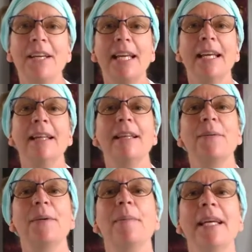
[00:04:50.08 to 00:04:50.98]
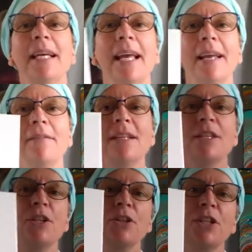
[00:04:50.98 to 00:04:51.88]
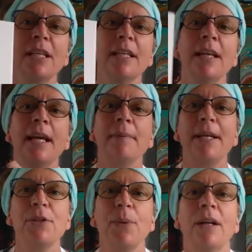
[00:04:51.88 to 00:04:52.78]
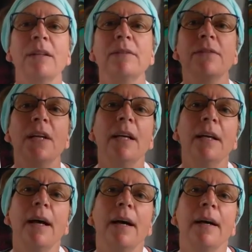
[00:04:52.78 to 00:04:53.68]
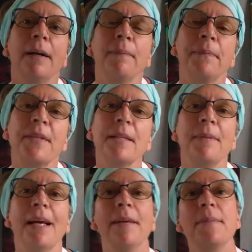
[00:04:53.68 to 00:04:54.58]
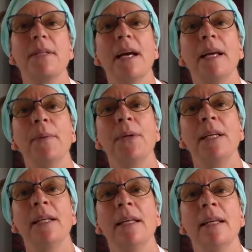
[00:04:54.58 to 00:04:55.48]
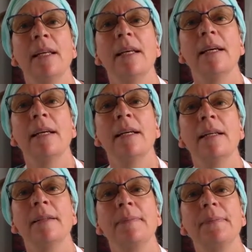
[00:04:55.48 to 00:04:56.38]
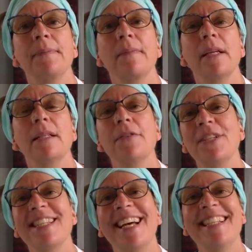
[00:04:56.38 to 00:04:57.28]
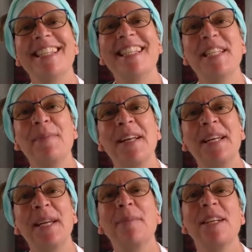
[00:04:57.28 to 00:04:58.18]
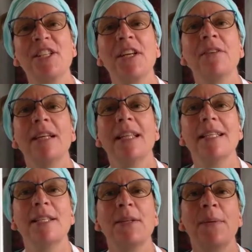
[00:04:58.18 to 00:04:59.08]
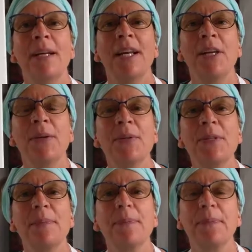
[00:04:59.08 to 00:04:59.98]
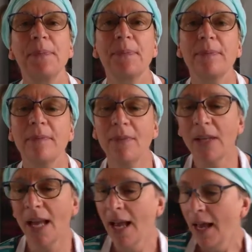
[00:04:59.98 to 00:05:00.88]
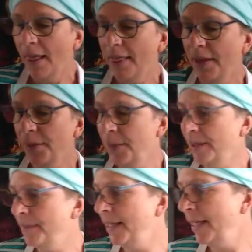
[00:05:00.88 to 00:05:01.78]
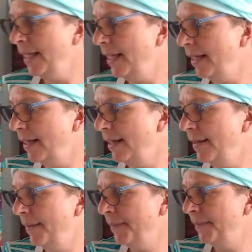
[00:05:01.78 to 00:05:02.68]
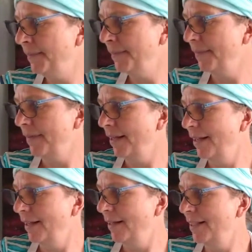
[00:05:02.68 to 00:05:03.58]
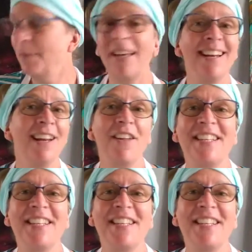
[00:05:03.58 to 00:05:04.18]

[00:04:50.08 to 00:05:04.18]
kit there will be a canvas, usually a 9 by 12. Sometimes I put in different sizes depending, but generally this is the one I use. there will be, depending on the